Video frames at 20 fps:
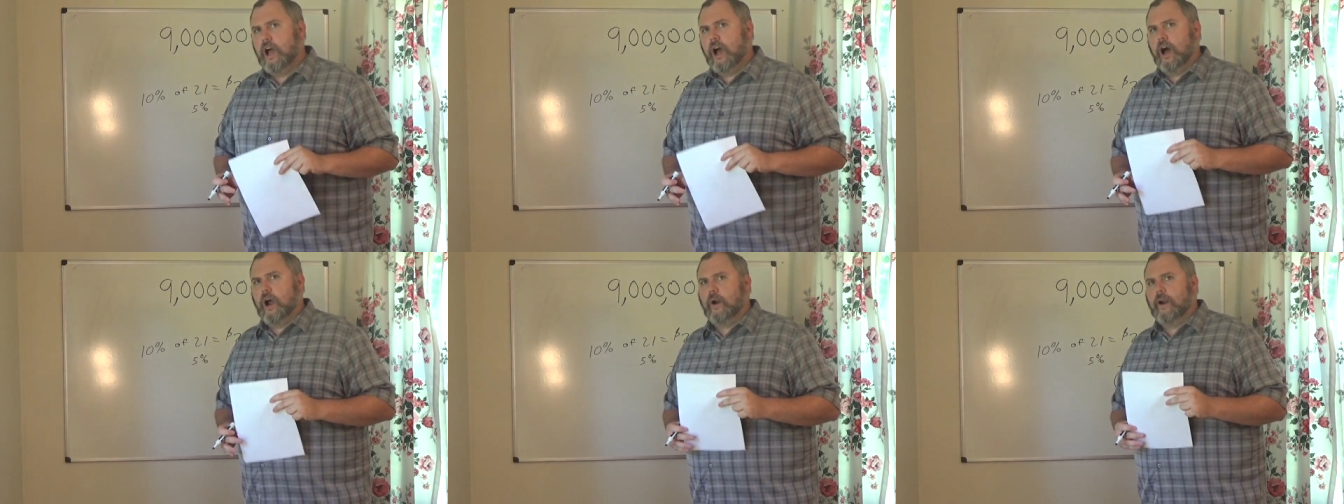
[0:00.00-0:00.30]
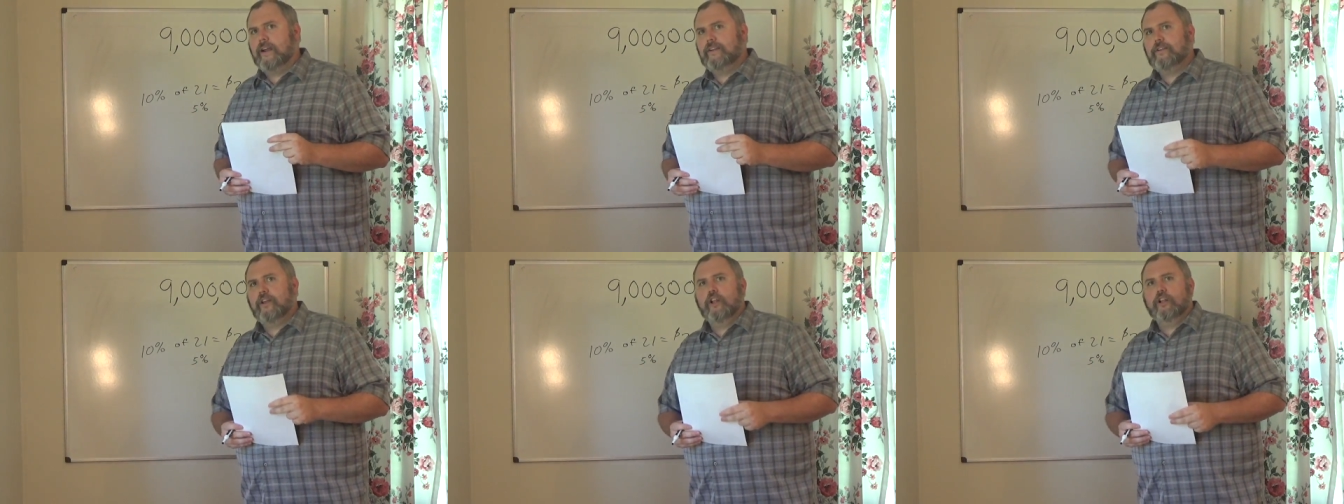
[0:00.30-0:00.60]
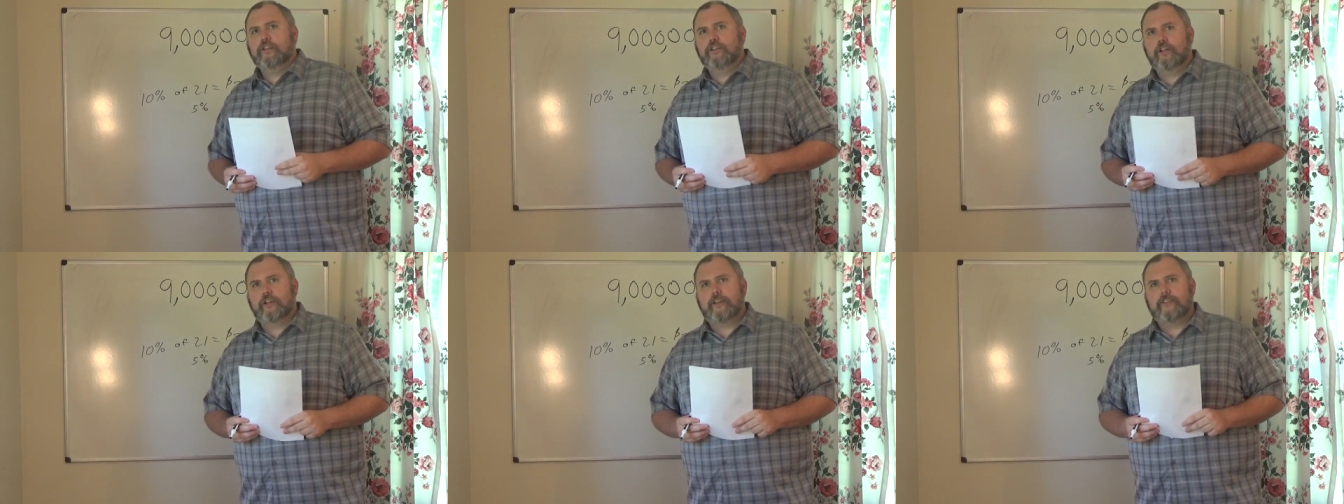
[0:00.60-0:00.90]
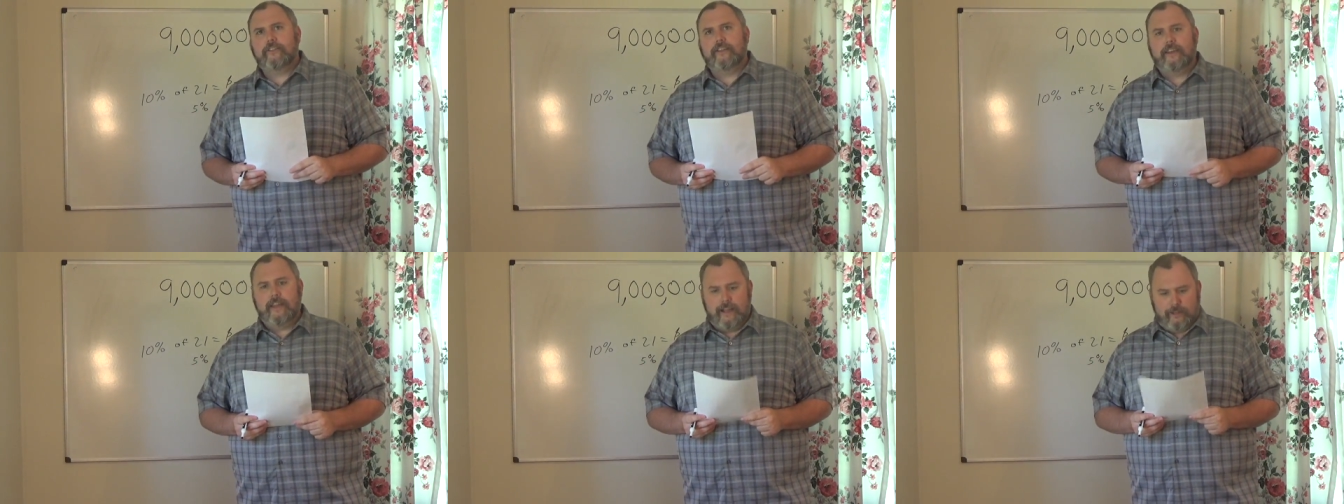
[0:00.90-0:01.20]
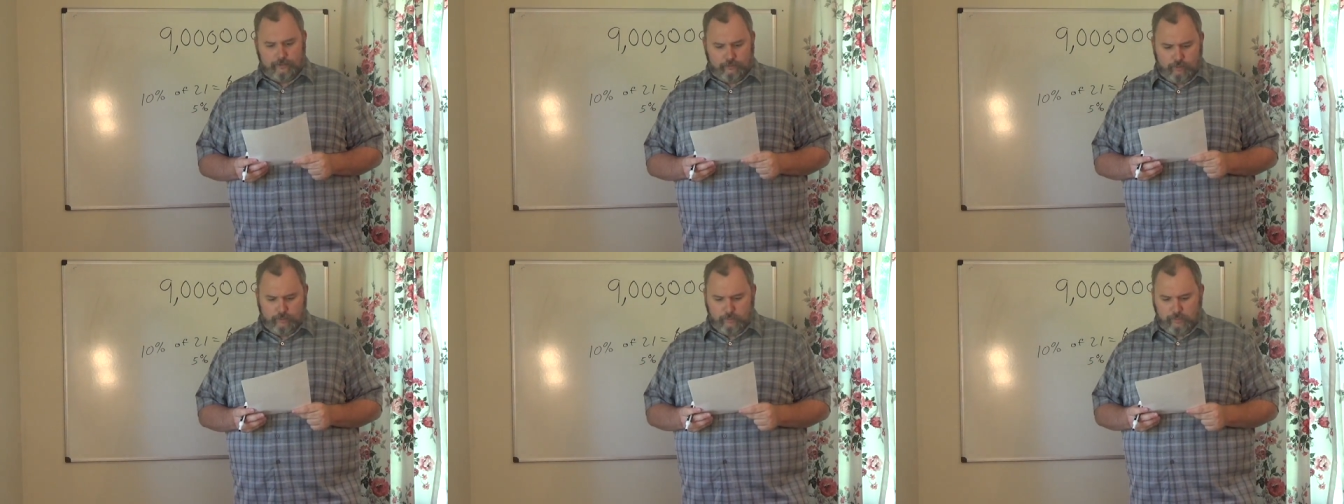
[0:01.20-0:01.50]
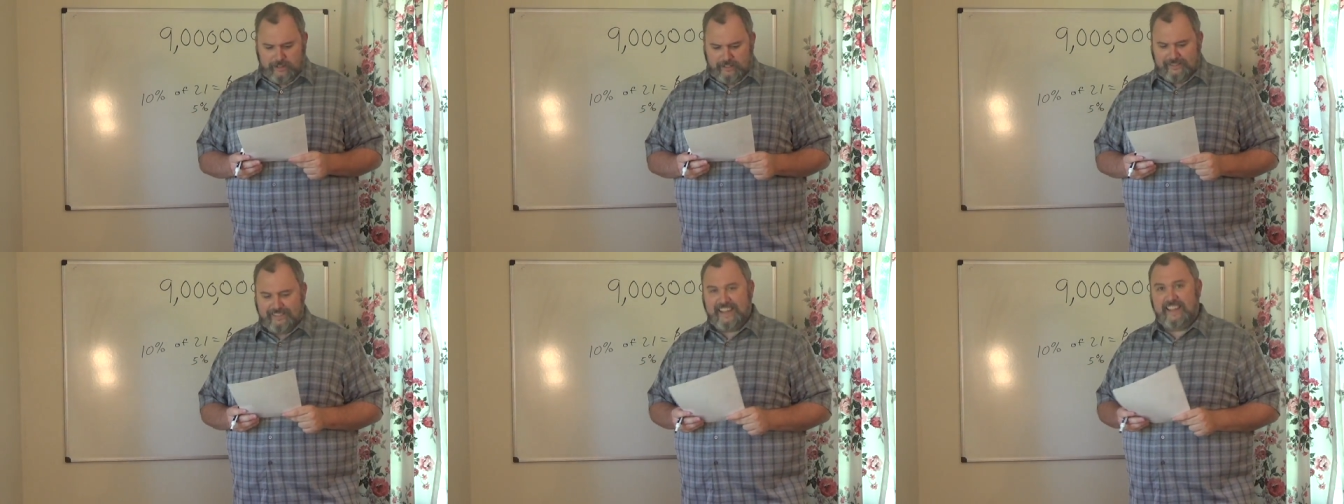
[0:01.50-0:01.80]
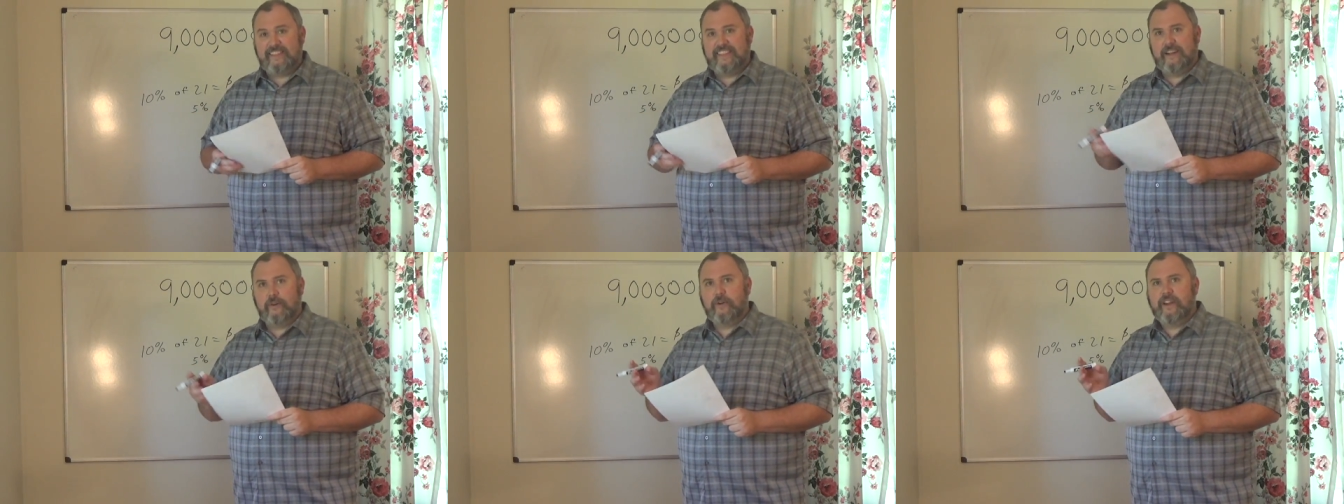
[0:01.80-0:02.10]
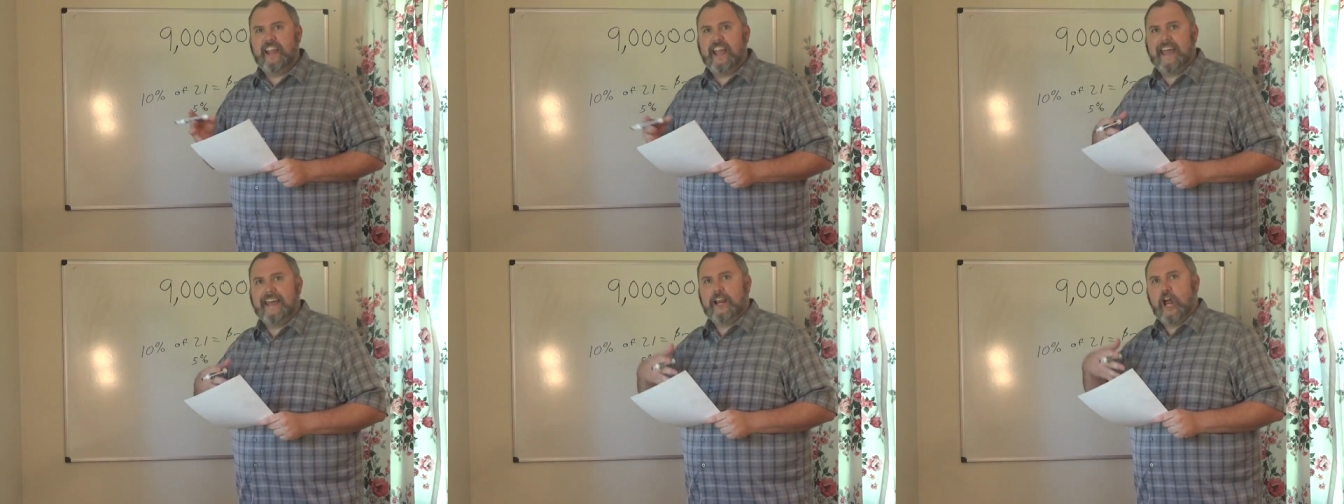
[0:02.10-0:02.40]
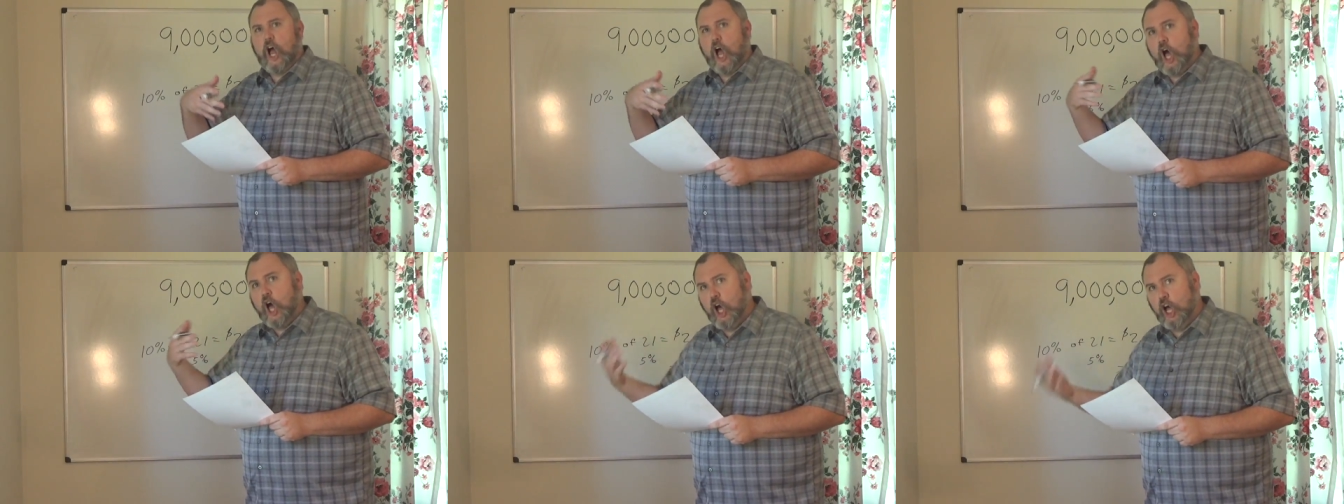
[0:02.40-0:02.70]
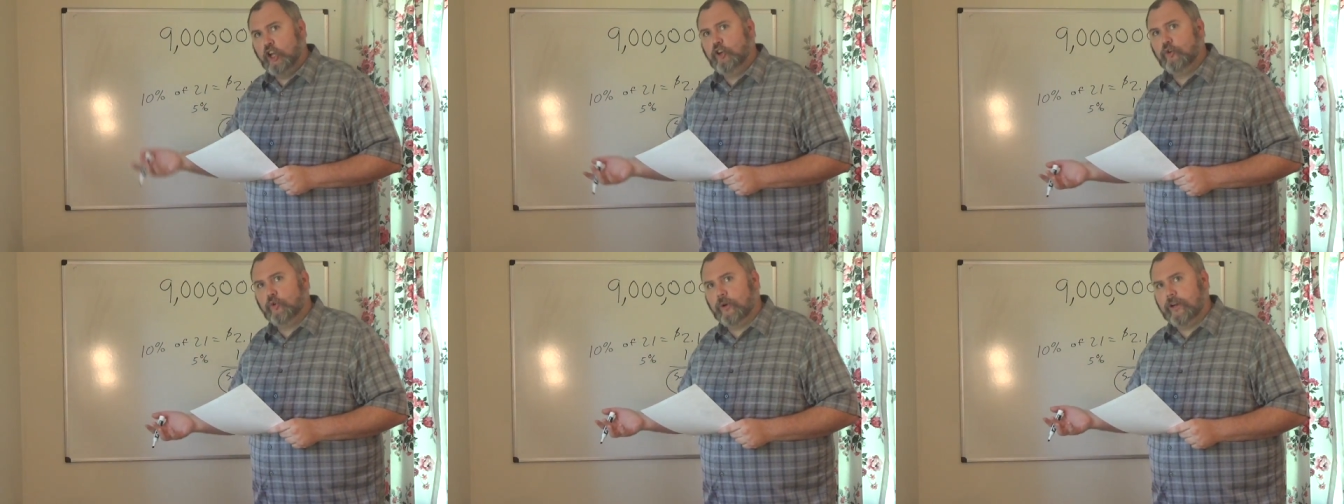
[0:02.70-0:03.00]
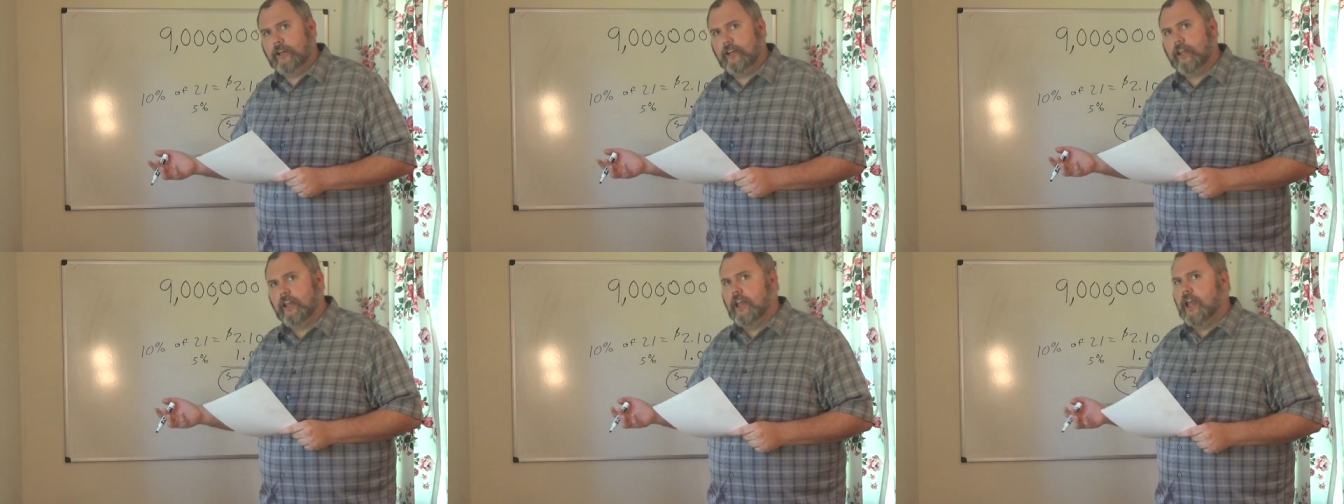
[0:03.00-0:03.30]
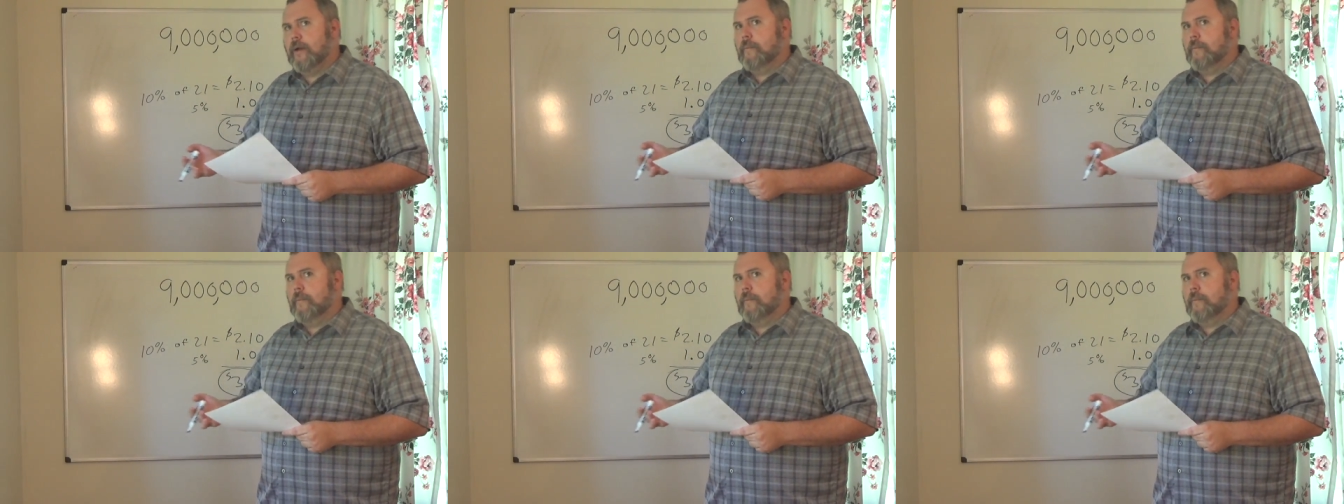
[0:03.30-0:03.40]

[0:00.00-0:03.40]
All right, look at the next one. We said that we had 100,